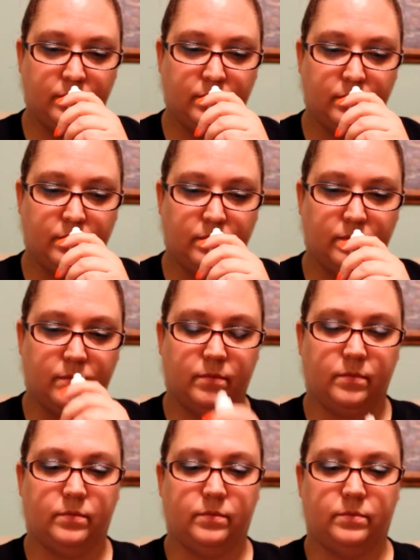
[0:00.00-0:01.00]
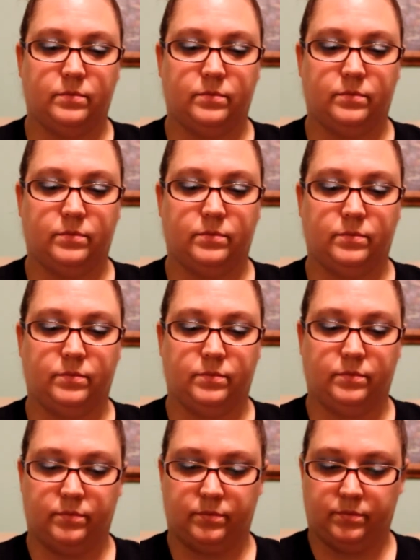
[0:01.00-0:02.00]

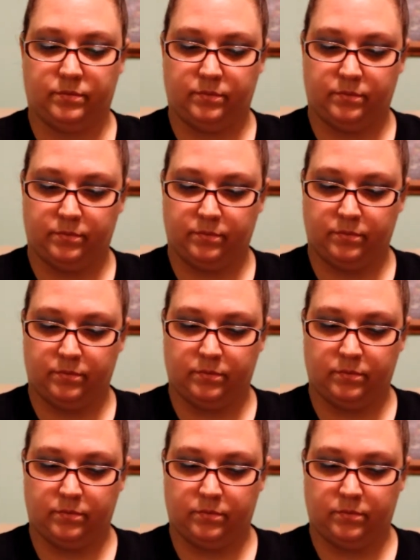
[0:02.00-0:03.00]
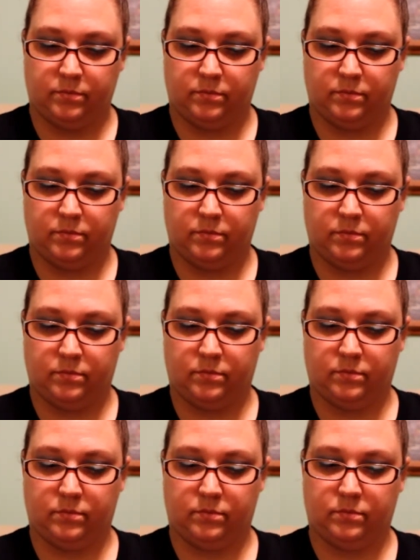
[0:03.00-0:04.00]

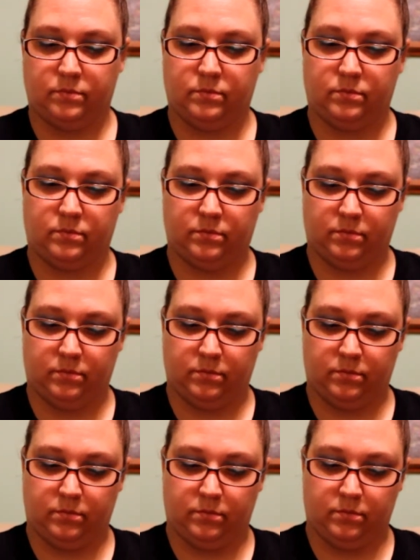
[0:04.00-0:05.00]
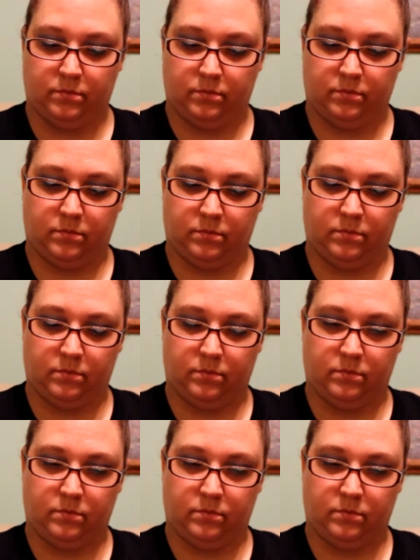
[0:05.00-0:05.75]
Nothing is said.